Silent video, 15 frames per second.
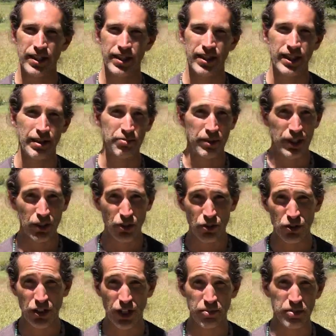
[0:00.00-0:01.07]
Leptin
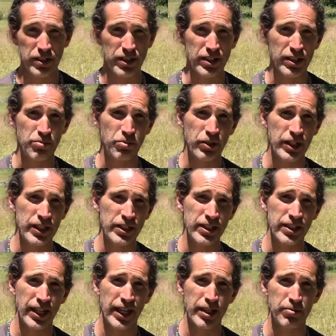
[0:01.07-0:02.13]
goes up into the brain to
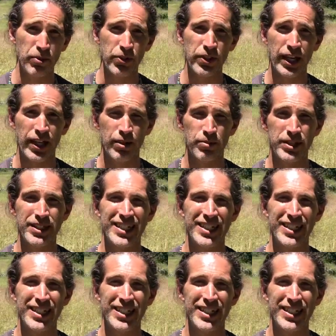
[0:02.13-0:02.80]
the hypothalamus,